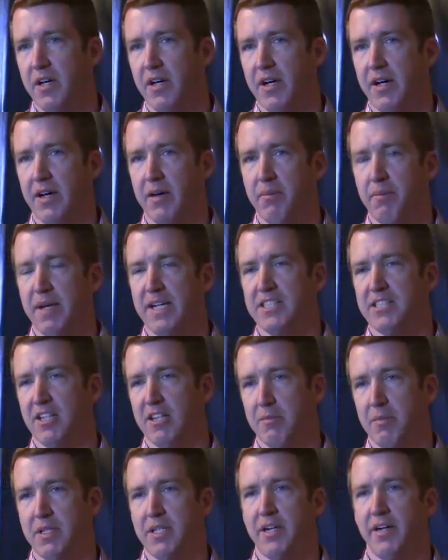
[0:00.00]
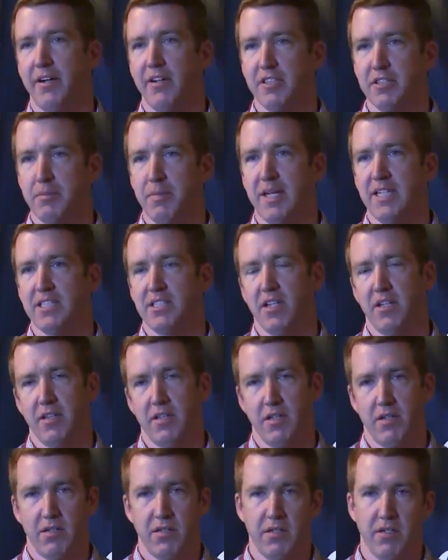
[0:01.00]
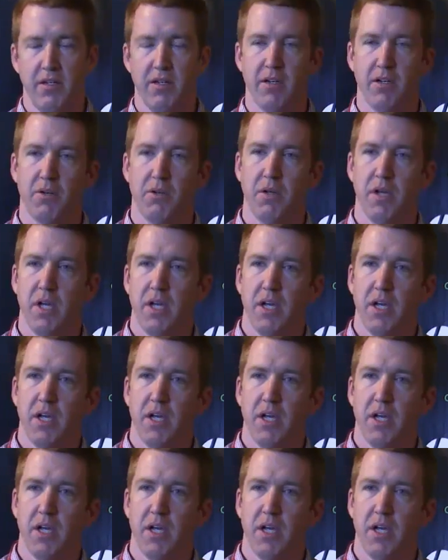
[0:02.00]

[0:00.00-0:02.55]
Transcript: uh, based on the materials, based on the you know